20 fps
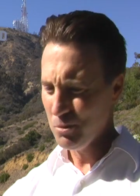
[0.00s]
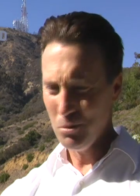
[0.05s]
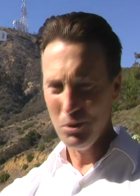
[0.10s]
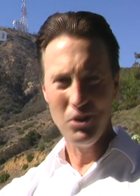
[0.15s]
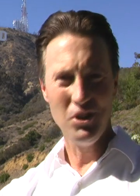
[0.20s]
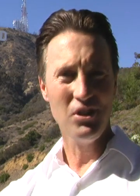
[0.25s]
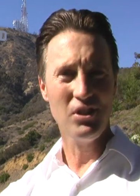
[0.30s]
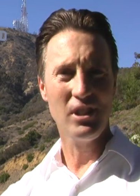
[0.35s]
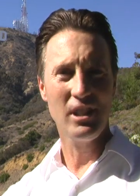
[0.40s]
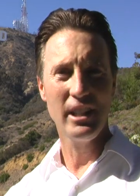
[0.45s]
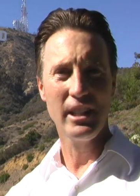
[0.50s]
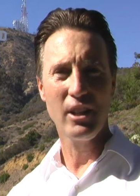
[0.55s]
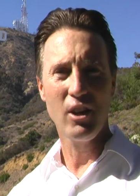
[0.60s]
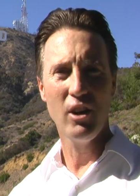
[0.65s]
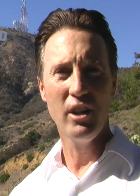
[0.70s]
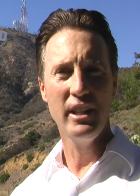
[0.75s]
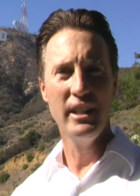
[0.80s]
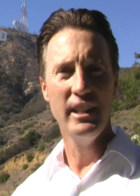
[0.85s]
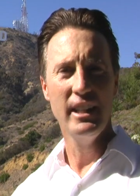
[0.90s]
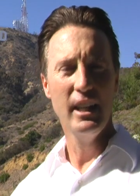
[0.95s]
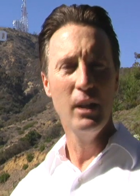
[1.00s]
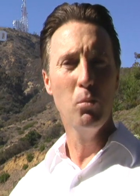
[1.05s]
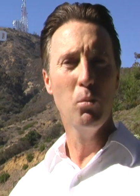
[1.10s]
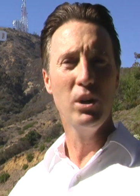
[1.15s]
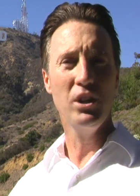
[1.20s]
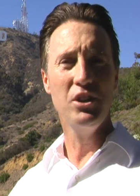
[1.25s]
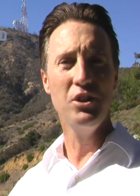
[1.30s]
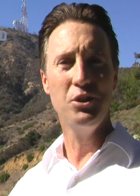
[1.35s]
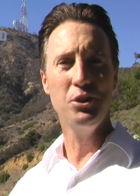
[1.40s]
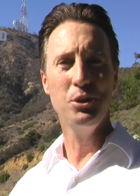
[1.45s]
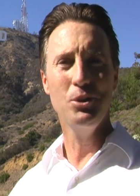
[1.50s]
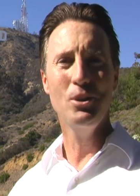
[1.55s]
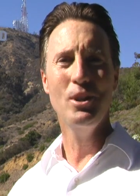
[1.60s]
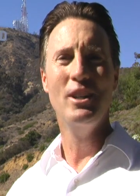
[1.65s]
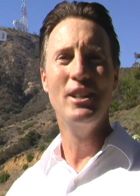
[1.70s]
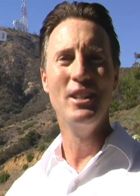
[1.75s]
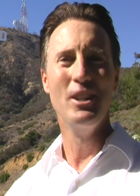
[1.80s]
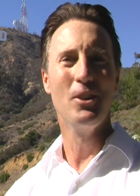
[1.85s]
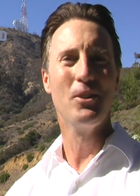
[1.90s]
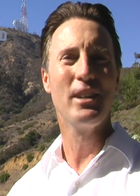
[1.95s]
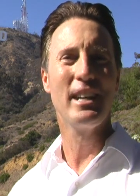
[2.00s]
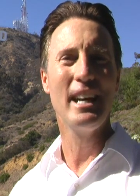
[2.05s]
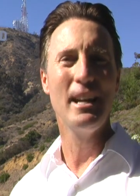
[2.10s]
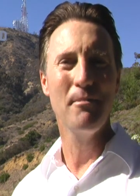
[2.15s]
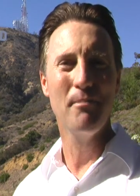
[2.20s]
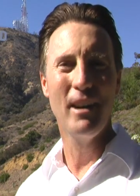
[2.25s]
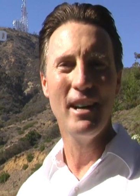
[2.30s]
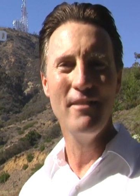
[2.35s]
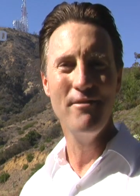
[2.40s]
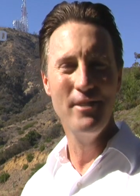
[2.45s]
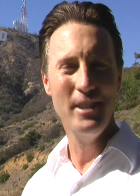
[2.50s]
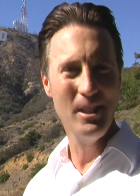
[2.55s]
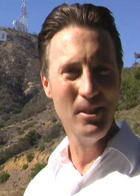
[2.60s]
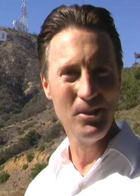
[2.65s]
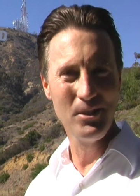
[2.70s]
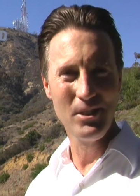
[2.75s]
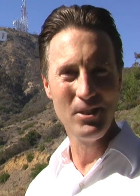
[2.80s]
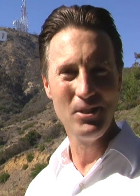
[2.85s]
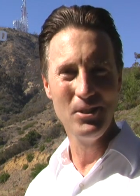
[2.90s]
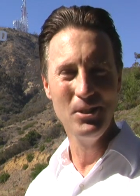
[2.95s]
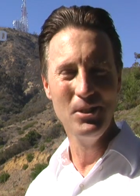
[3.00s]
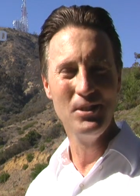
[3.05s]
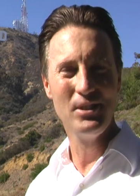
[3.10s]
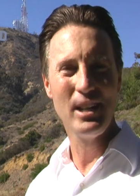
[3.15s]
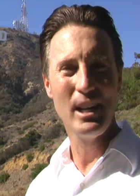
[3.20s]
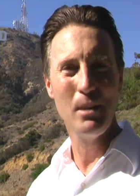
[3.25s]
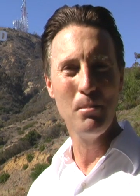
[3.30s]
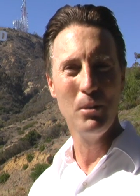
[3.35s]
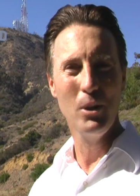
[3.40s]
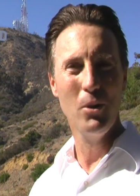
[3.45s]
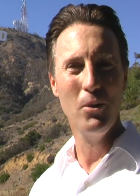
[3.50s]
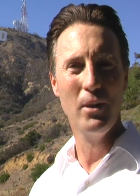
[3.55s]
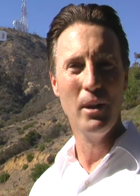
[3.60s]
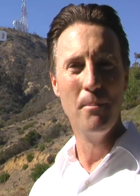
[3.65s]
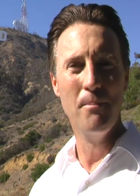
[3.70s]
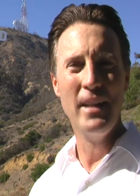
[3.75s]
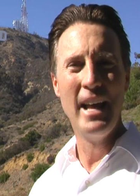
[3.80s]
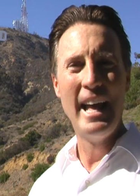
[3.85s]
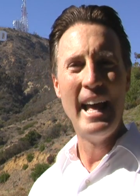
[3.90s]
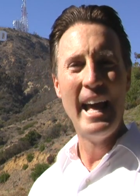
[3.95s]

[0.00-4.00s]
Well, just click on it, and when you do, you'll get my videos as soon as I upload them.